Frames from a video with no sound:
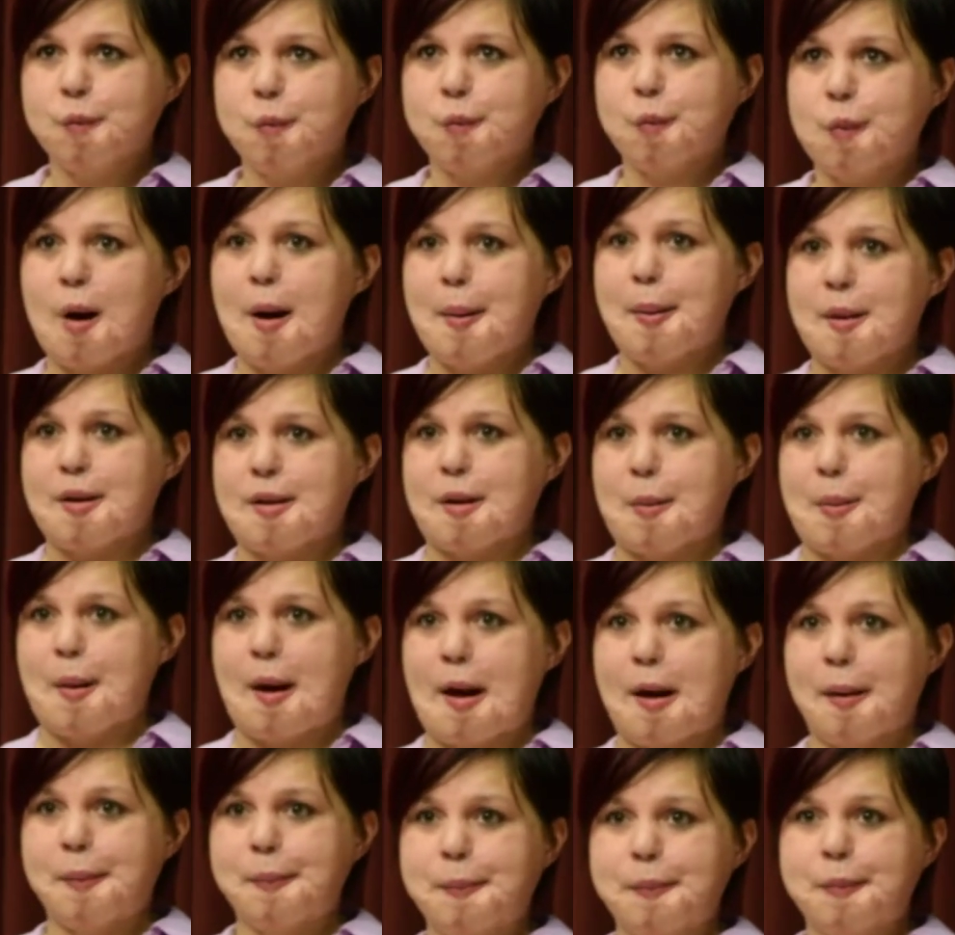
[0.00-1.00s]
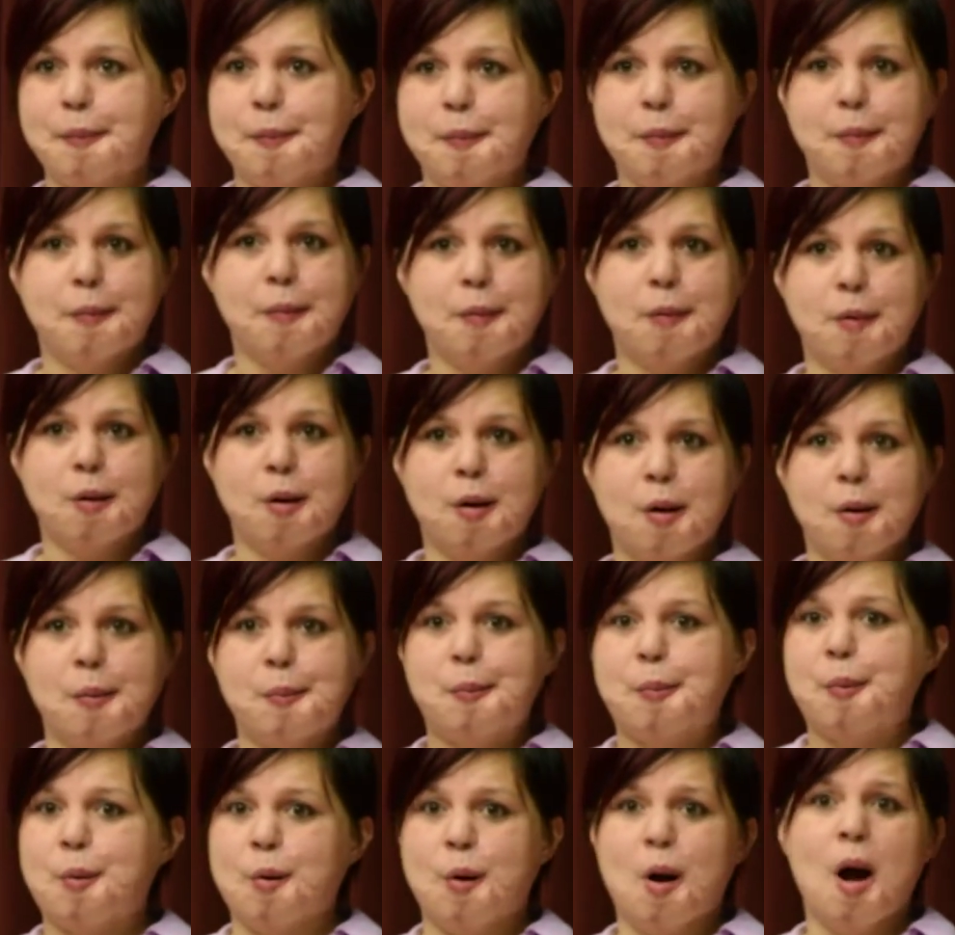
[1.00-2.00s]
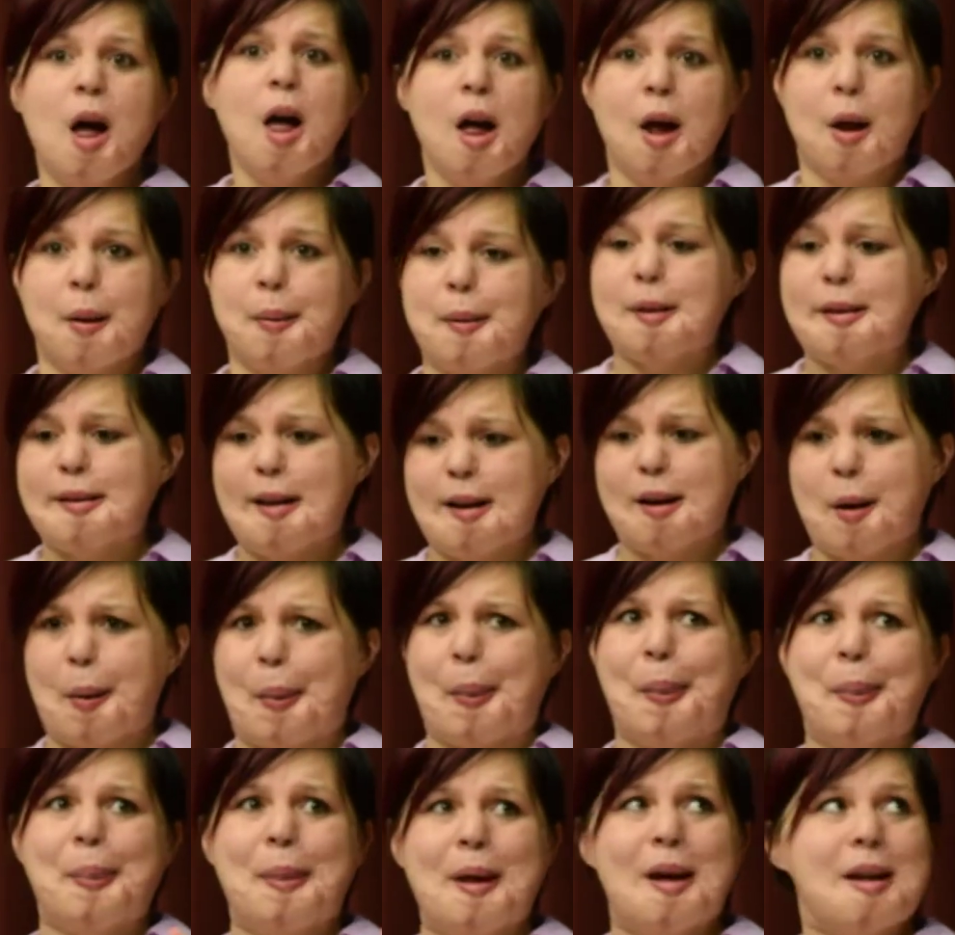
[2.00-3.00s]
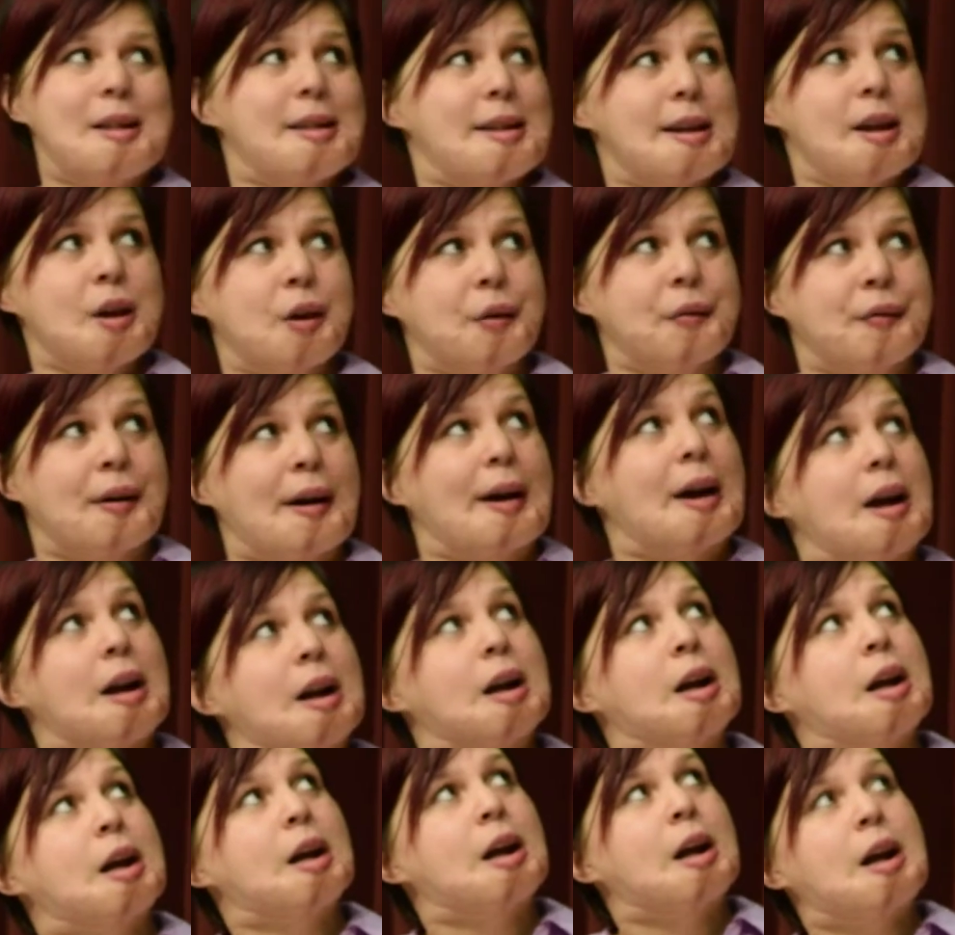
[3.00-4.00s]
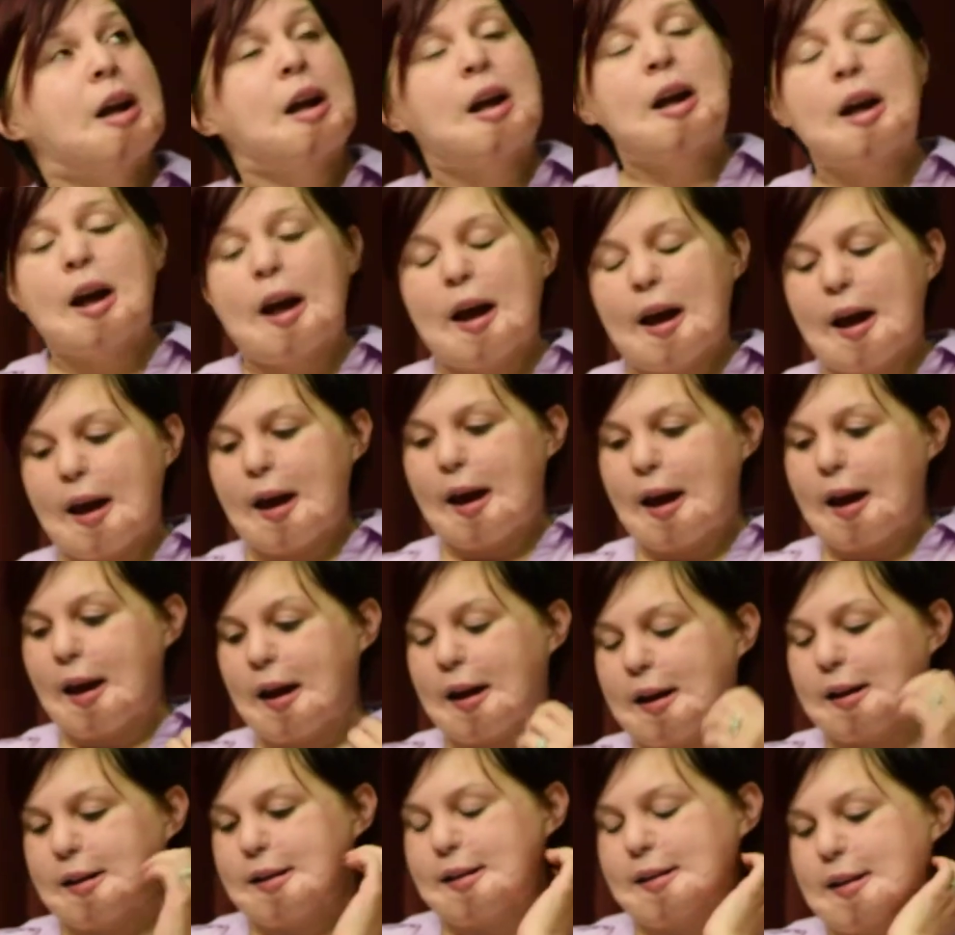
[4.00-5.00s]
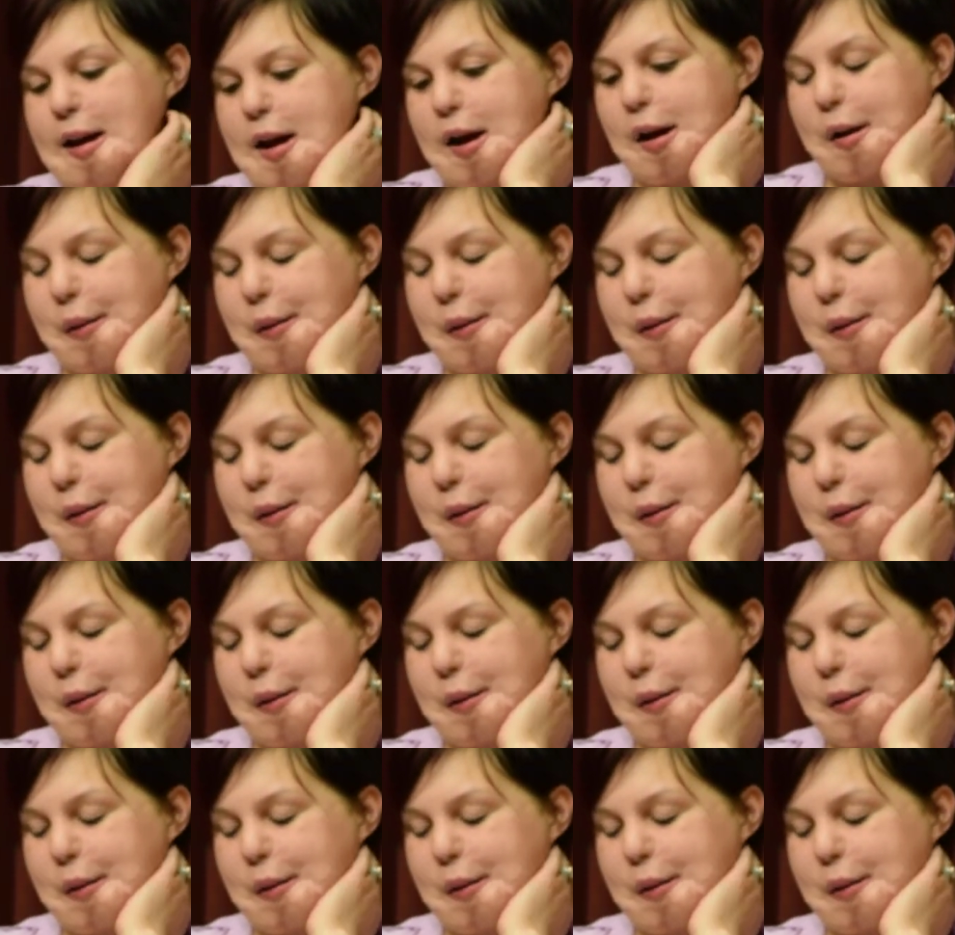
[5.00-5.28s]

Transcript: What happens in May? Prom. It's like a big deal, right? And